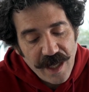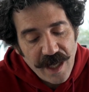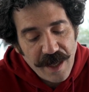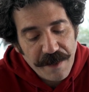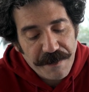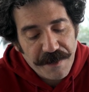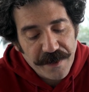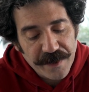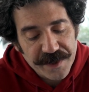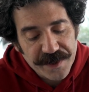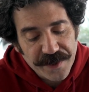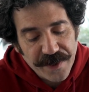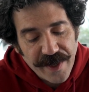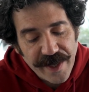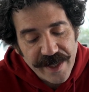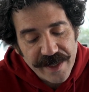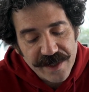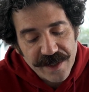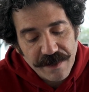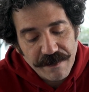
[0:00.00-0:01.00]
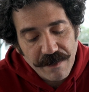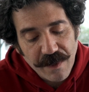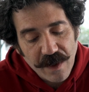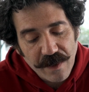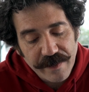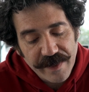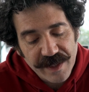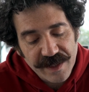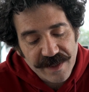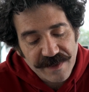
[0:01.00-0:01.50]
It portrays a
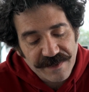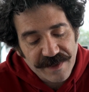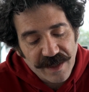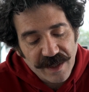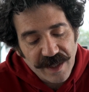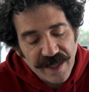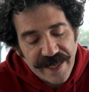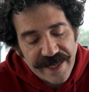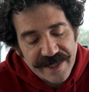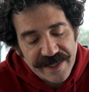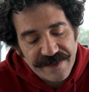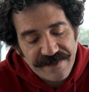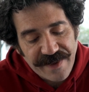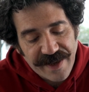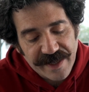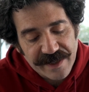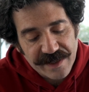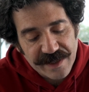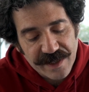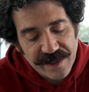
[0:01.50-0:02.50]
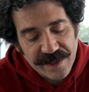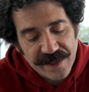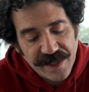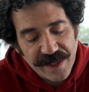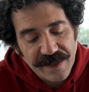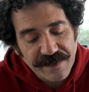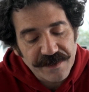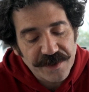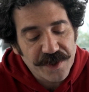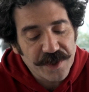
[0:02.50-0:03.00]
moment of collective
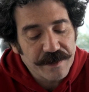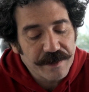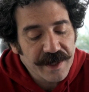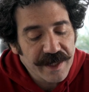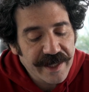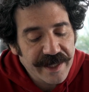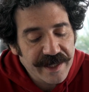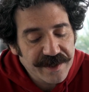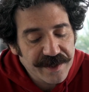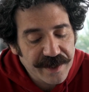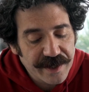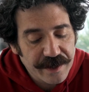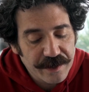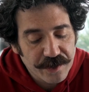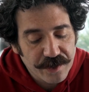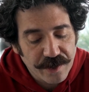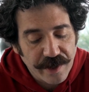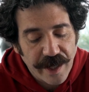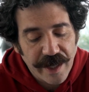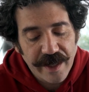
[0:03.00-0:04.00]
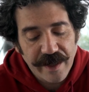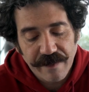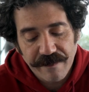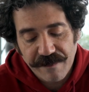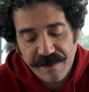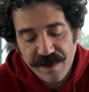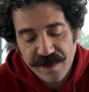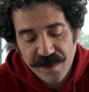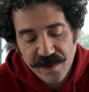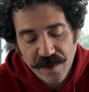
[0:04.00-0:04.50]
ecstasy, of jubilation and
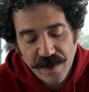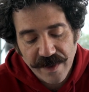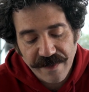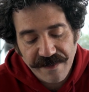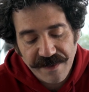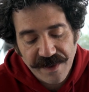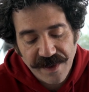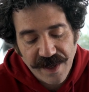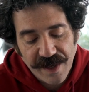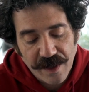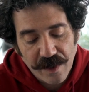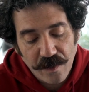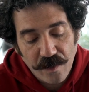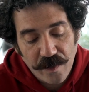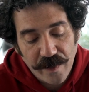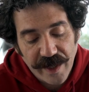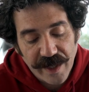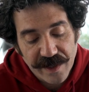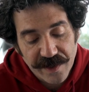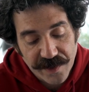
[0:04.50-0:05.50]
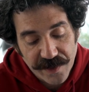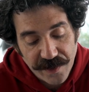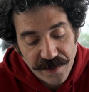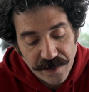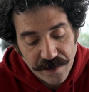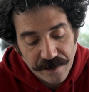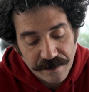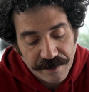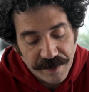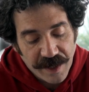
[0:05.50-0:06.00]
triumph, the sort of thing we
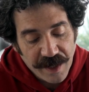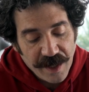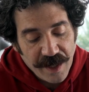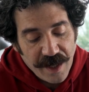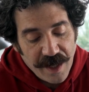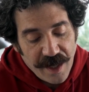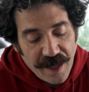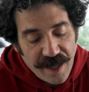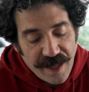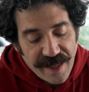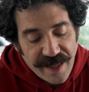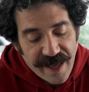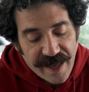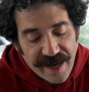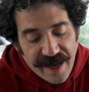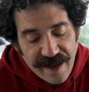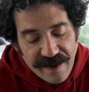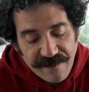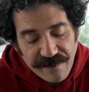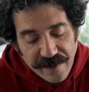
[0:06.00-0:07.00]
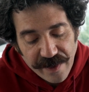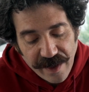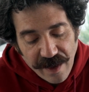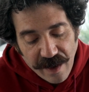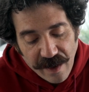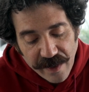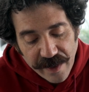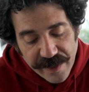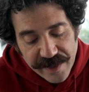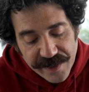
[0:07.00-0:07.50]
assume that every
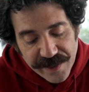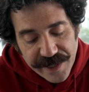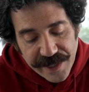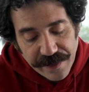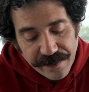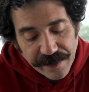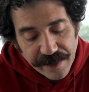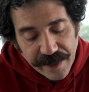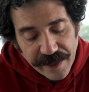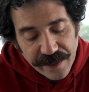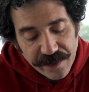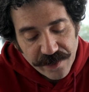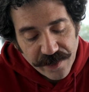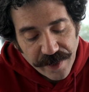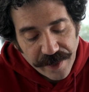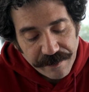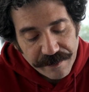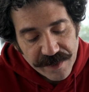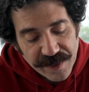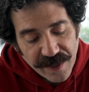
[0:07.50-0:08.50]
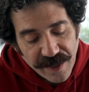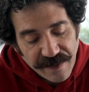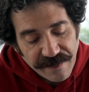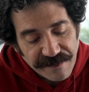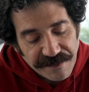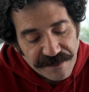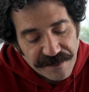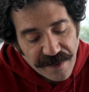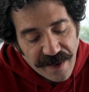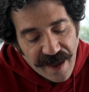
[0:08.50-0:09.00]
artist secretly dreams
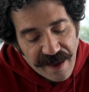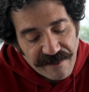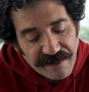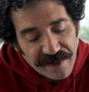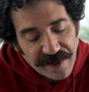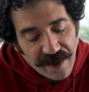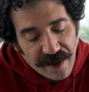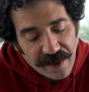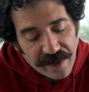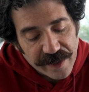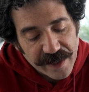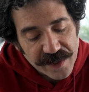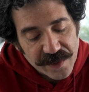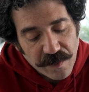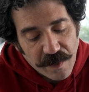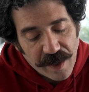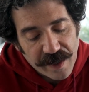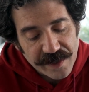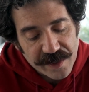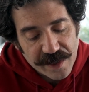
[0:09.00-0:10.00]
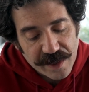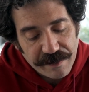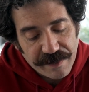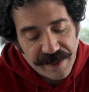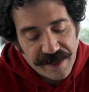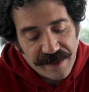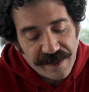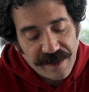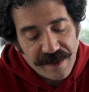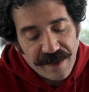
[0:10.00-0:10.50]
of, for every artist wants to
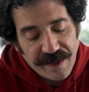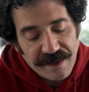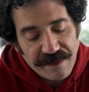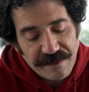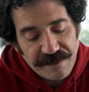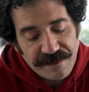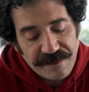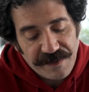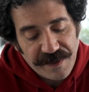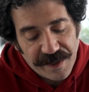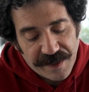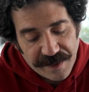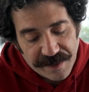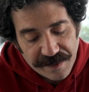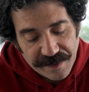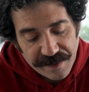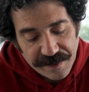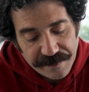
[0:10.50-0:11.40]
be feted.